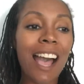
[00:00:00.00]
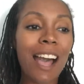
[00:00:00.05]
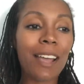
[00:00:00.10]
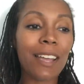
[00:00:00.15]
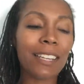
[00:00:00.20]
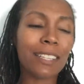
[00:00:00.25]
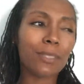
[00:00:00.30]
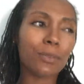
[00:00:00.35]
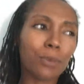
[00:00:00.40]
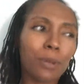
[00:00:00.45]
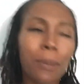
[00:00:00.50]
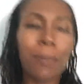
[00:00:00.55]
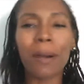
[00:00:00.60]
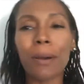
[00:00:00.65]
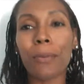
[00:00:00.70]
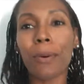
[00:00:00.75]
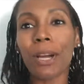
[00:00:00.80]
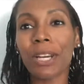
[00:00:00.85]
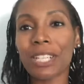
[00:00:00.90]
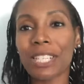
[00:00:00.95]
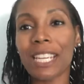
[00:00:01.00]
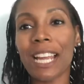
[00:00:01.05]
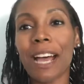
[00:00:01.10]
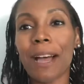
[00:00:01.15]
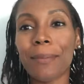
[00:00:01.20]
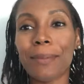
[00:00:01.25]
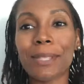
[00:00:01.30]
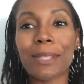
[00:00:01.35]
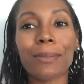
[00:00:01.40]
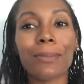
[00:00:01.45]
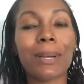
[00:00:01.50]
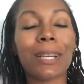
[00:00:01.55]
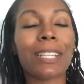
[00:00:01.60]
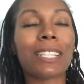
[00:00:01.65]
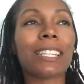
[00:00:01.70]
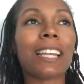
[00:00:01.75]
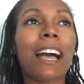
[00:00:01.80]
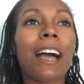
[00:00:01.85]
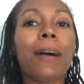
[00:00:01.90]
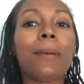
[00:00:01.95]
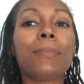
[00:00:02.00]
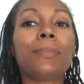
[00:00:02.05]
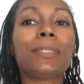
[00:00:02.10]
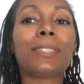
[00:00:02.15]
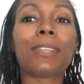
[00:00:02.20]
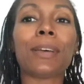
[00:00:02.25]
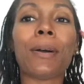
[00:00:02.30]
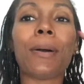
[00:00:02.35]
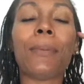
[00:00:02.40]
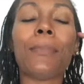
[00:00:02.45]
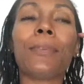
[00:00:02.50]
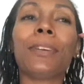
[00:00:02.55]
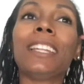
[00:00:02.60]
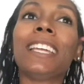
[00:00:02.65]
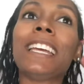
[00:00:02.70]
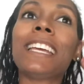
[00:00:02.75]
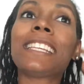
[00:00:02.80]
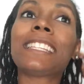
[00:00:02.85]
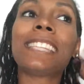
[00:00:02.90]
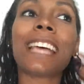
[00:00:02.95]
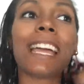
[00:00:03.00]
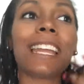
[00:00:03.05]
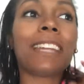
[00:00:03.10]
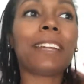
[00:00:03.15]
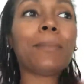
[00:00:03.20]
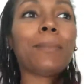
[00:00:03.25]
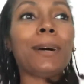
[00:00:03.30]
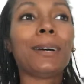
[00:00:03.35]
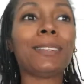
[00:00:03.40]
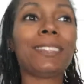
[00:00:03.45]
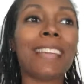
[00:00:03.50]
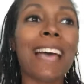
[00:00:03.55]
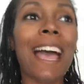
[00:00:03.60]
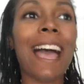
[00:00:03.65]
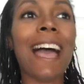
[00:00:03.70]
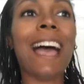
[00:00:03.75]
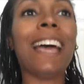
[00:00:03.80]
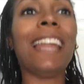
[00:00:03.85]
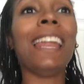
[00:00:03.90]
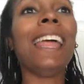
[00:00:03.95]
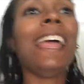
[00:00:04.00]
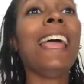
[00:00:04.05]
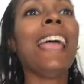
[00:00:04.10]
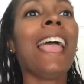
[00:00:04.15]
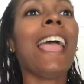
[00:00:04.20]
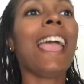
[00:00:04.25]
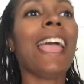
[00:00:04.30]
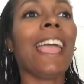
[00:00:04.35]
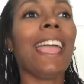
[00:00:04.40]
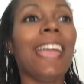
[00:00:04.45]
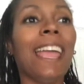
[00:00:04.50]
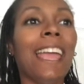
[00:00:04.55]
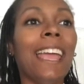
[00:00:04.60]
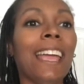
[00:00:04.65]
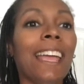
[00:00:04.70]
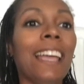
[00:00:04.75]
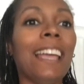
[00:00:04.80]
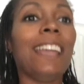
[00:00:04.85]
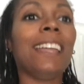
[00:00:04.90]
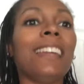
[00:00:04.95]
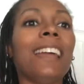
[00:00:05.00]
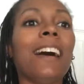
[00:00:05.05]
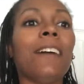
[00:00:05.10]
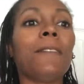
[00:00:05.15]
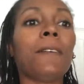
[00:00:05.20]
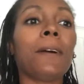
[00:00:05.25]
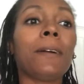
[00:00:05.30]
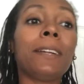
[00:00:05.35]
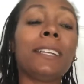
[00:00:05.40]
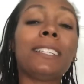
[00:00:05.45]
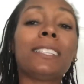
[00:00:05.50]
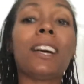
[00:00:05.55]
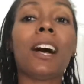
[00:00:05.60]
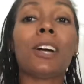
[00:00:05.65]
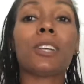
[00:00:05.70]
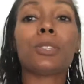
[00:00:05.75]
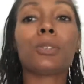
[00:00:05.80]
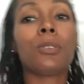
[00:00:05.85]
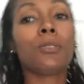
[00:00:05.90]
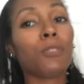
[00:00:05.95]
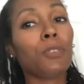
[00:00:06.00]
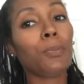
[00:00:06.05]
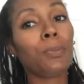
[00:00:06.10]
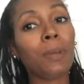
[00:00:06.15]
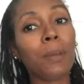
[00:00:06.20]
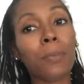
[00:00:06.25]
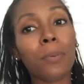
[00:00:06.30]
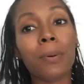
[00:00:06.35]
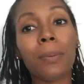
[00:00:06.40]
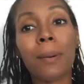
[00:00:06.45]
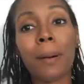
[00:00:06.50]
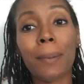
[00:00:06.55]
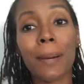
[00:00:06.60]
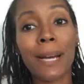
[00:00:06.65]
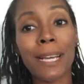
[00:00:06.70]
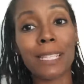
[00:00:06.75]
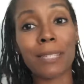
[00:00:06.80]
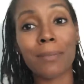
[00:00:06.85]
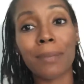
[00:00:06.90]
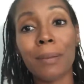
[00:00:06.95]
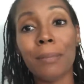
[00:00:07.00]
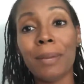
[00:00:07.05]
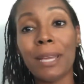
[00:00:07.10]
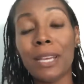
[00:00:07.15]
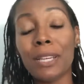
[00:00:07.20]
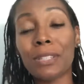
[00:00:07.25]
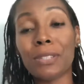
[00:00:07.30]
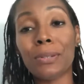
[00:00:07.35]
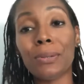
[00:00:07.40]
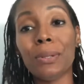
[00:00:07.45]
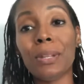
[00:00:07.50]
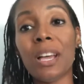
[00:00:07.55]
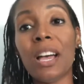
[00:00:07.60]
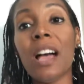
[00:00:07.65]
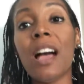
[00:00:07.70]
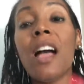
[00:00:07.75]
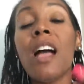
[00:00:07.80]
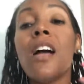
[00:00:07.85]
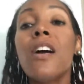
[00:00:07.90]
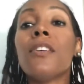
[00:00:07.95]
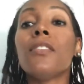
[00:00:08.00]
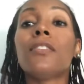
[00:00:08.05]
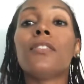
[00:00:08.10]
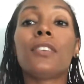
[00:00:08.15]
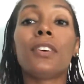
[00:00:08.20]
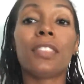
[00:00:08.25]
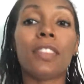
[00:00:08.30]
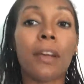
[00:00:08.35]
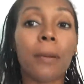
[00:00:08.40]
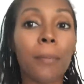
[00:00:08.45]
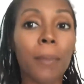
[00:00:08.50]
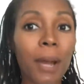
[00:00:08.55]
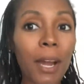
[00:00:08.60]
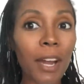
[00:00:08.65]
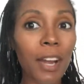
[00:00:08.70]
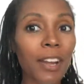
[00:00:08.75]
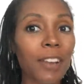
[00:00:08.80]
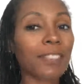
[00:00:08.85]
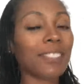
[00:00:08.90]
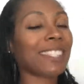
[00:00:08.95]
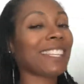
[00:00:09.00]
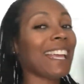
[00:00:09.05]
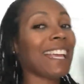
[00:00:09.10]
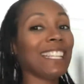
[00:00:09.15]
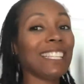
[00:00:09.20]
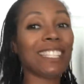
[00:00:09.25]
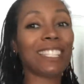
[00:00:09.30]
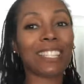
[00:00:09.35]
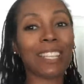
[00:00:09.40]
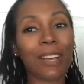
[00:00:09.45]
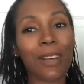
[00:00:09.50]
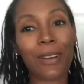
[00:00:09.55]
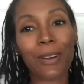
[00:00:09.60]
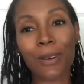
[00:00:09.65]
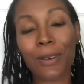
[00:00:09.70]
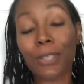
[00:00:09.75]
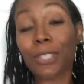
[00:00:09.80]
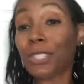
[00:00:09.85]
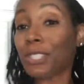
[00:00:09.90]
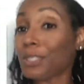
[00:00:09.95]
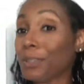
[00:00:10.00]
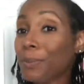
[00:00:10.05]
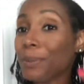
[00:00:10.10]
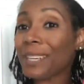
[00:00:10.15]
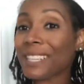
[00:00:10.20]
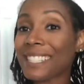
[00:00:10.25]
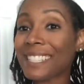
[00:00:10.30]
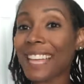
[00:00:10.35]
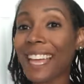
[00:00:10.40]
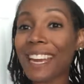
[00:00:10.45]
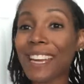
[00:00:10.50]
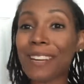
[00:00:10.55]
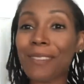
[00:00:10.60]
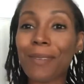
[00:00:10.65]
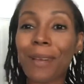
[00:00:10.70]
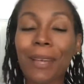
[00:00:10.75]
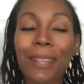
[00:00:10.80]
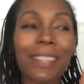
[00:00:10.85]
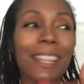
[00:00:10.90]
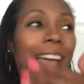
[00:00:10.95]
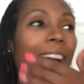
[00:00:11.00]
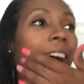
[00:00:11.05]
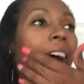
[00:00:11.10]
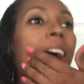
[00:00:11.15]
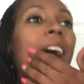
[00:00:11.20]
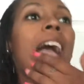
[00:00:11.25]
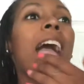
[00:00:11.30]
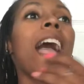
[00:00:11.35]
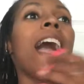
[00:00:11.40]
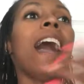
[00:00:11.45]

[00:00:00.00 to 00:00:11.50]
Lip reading: It's my workshop. It's a workshop, so I'm really excited about that. And I've already talked to a few people about possibly being a doula for their births, and so super excited about that.